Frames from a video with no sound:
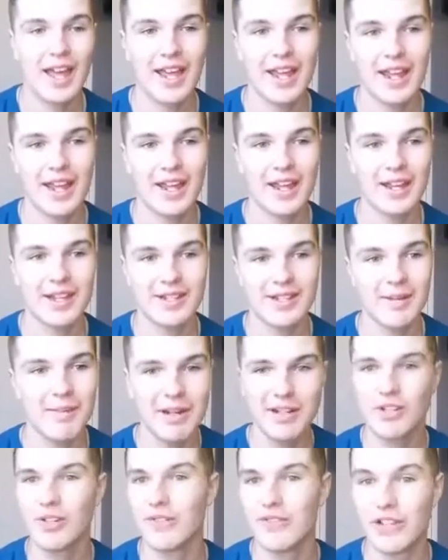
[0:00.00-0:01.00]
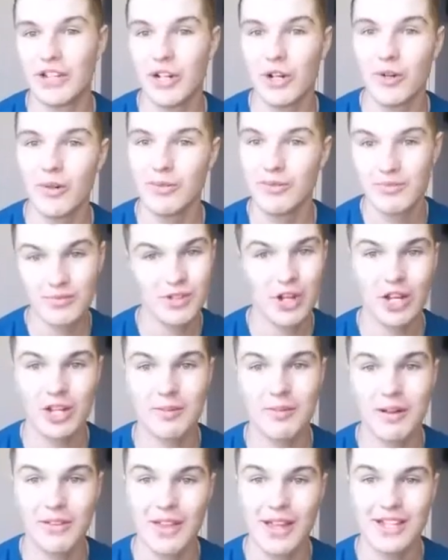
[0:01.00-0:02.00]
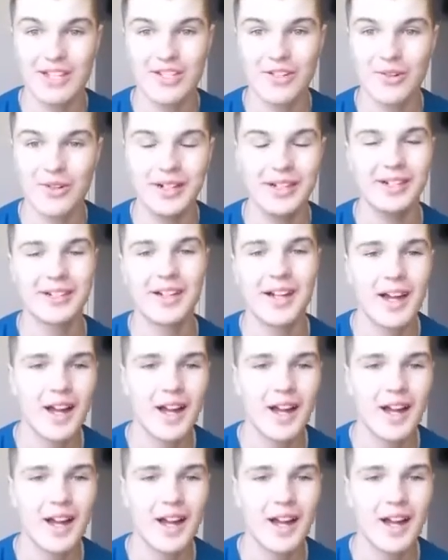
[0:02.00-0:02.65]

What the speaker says: and I might do a video talking about that story.